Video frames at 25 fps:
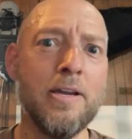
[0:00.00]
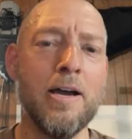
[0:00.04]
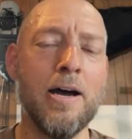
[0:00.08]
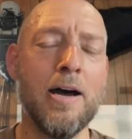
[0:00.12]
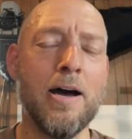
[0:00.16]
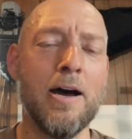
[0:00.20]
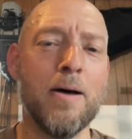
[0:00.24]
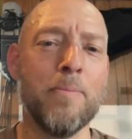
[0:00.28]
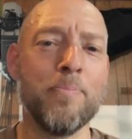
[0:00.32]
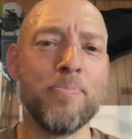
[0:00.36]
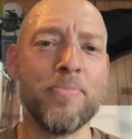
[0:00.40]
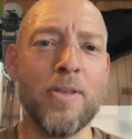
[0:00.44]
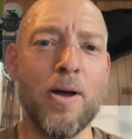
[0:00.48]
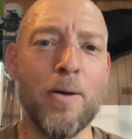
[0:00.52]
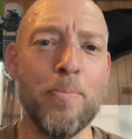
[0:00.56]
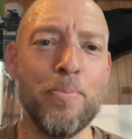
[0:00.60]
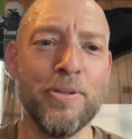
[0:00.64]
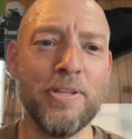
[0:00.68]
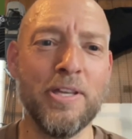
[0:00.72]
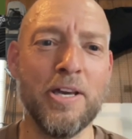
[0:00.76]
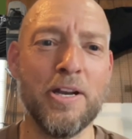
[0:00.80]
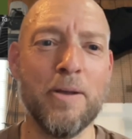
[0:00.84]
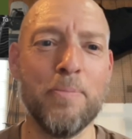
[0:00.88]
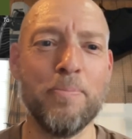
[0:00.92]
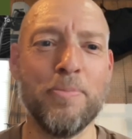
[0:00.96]
Um, I'll
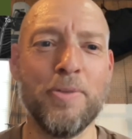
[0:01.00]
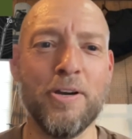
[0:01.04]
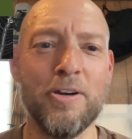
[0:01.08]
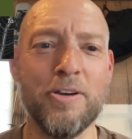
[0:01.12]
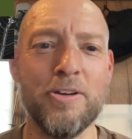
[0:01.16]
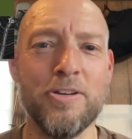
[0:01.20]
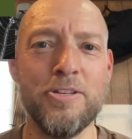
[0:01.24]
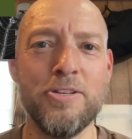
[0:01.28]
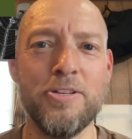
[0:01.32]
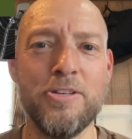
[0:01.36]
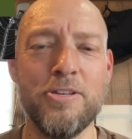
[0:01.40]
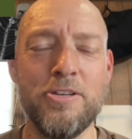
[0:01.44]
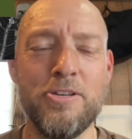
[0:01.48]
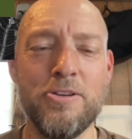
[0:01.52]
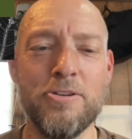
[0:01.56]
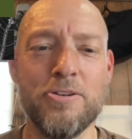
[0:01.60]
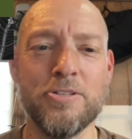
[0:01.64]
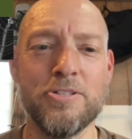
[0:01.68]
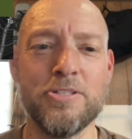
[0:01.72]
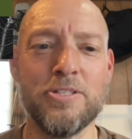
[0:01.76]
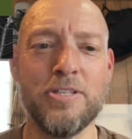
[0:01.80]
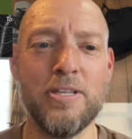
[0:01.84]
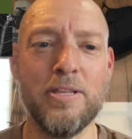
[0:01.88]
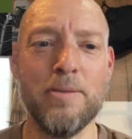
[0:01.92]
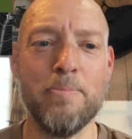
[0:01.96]
put that up there, and, and, you can
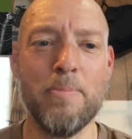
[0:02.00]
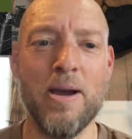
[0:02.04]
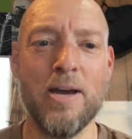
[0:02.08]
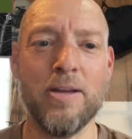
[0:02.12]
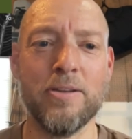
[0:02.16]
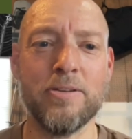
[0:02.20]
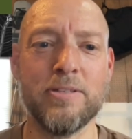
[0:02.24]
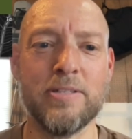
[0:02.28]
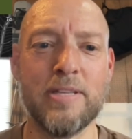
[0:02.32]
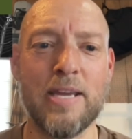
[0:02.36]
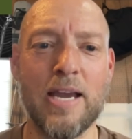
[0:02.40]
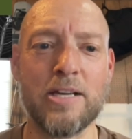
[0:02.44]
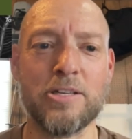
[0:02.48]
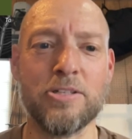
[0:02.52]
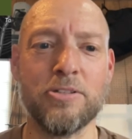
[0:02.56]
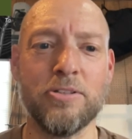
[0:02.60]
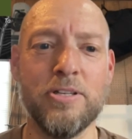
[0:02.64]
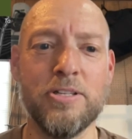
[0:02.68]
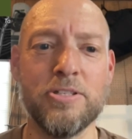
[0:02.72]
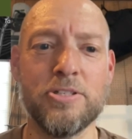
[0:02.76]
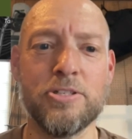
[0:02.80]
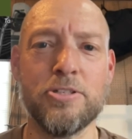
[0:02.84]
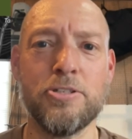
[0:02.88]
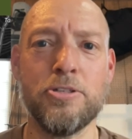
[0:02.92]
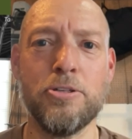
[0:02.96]
see the Mountain Tactical
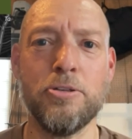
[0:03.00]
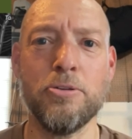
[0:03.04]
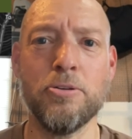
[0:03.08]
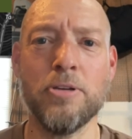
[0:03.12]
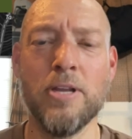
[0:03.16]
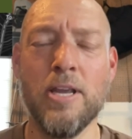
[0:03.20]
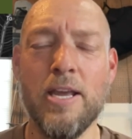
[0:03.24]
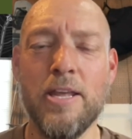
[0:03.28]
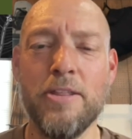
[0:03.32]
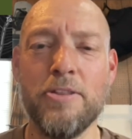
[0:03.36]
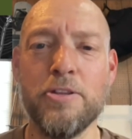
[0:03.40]
Institute.